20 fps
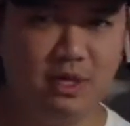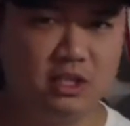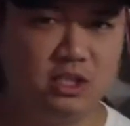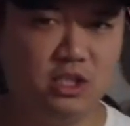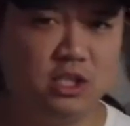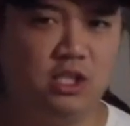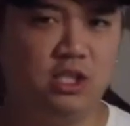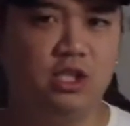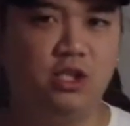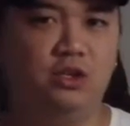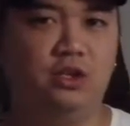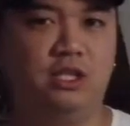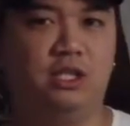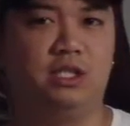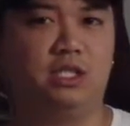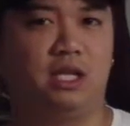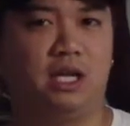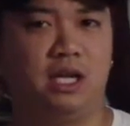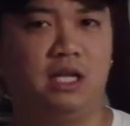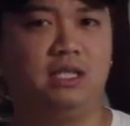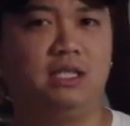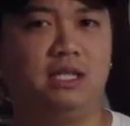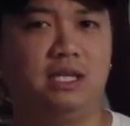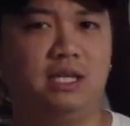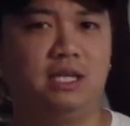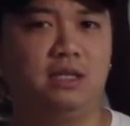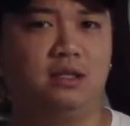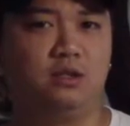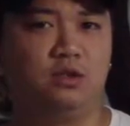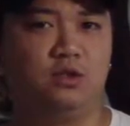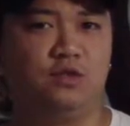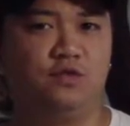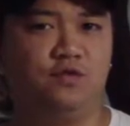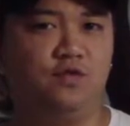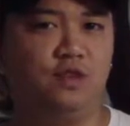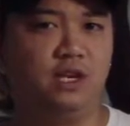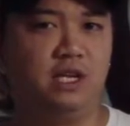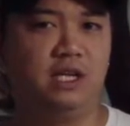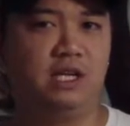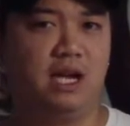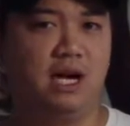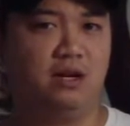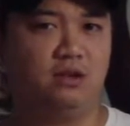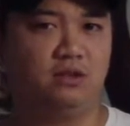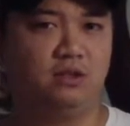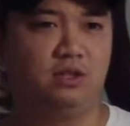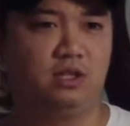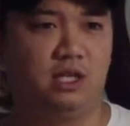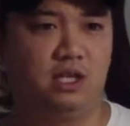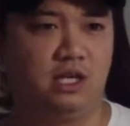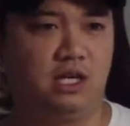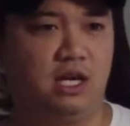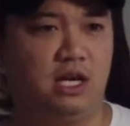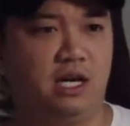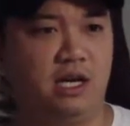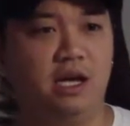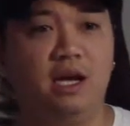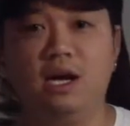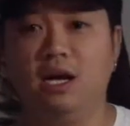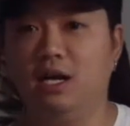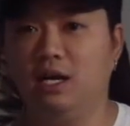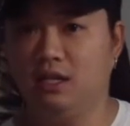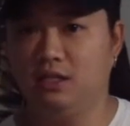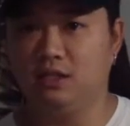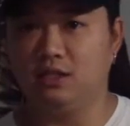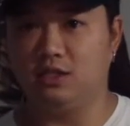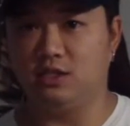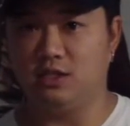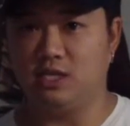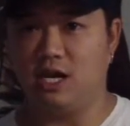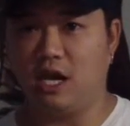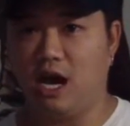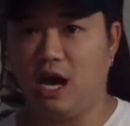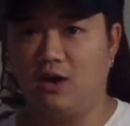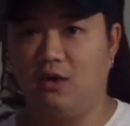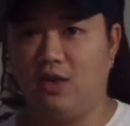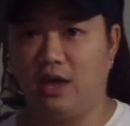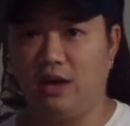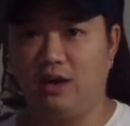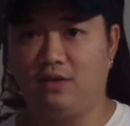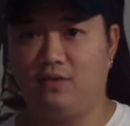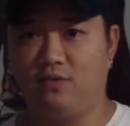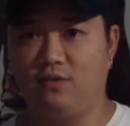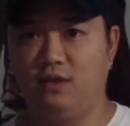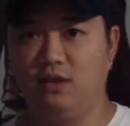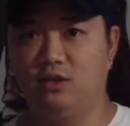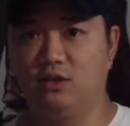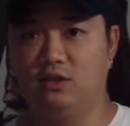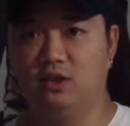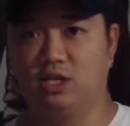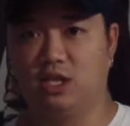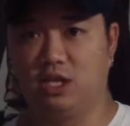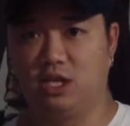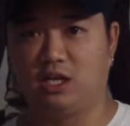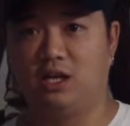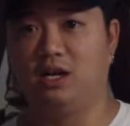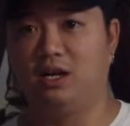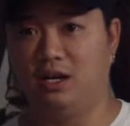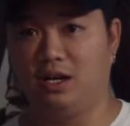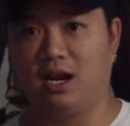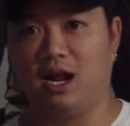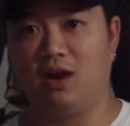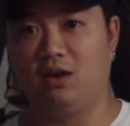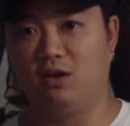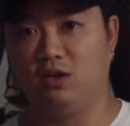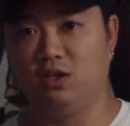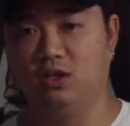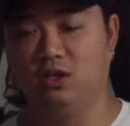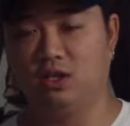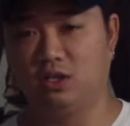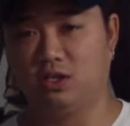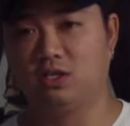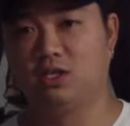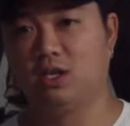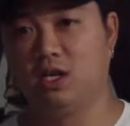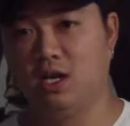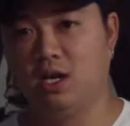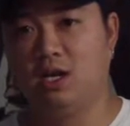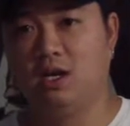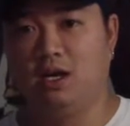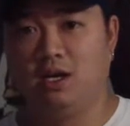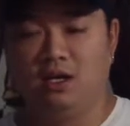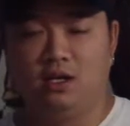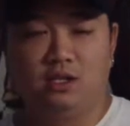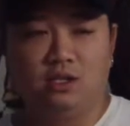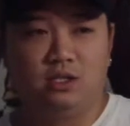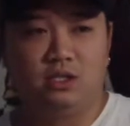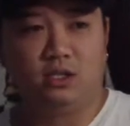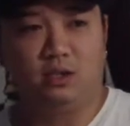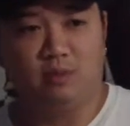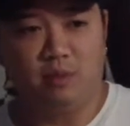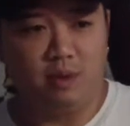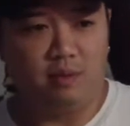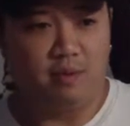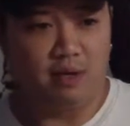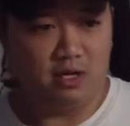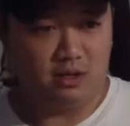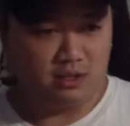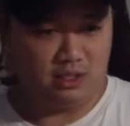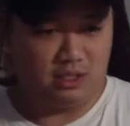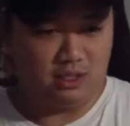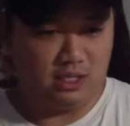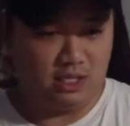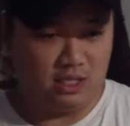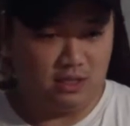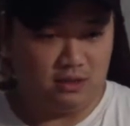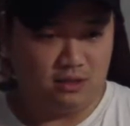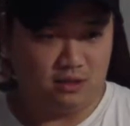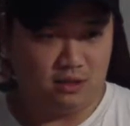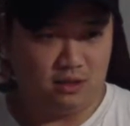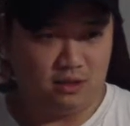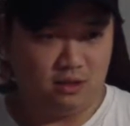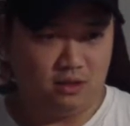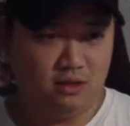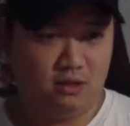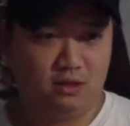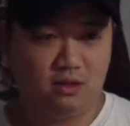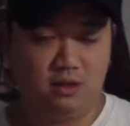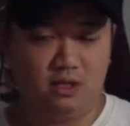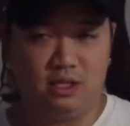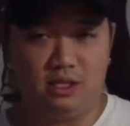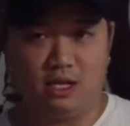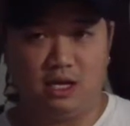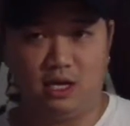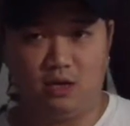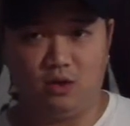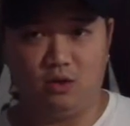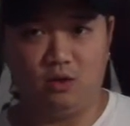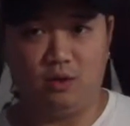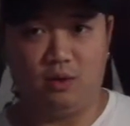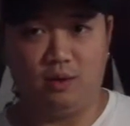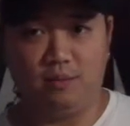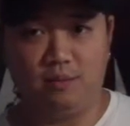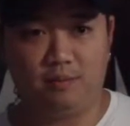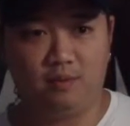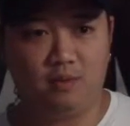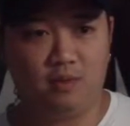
actually curious. I'd like to get those fitted out to the gun to see how that feels on the gun and how it looks. So maybe I'll get that uh, get that going.